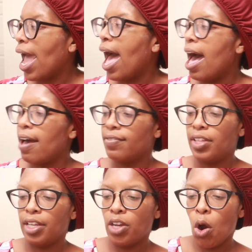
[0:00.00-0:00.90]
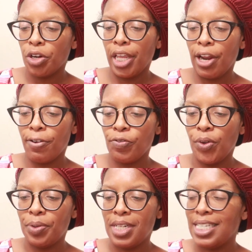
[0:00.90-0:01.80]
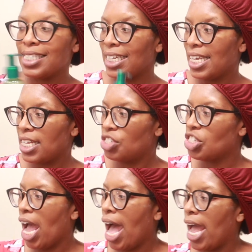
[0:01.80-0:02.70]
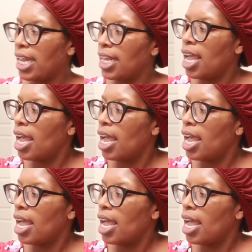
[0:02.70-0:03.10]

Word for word: have the Garnier Fructis Sleek and Shine,